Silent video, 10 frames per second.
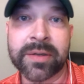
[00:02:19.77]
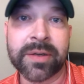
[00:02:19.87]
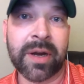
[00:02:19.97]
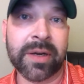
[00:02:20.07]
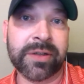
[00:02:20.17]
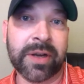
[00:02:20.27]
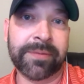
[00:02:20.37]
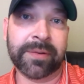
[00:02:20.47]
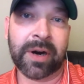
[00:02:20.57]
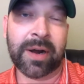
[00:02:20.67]
Scotty
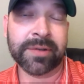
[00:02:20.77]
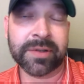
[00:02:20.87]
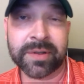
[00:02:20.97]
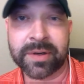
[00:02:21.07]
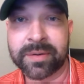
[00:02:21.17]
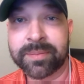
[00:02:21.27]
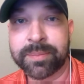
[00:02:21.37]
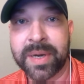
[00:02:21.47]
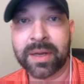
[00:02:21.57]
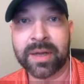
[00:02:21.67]
Sheffield, obviously there have
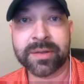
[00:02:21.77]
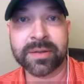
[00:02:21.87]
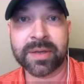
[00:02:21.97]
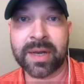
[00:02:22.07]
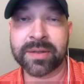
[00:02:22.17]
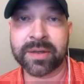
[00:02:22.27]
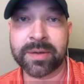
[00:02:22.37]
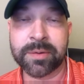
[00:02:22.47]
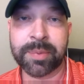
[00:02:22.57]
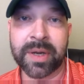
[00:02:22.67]
been lots of signs that he
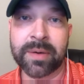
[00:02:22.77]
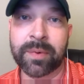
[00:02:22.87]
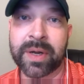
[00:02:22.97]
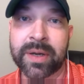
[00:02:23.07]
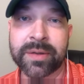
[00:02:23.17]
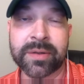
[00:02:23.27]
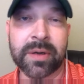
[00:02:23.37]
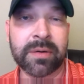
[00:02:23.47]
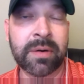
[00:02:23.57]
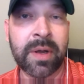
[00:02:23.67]
was playing well,
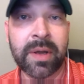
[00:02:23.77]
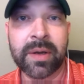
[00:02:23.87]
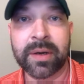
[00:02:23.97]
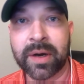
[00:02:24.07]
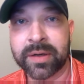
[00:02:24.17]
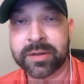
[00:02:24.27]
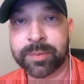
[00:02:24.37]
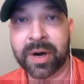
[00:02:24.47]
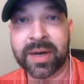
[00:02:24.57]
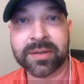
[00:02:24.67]
so not a
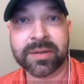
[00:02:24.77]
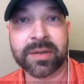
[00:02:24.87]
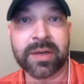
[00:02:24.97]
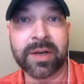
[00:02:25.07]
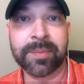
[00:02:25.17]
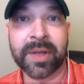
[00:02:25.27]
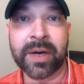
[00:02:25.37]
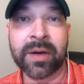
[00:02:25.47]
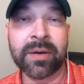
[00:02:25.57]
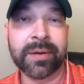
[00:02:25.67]
surprise to see him
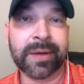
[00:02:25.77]
there.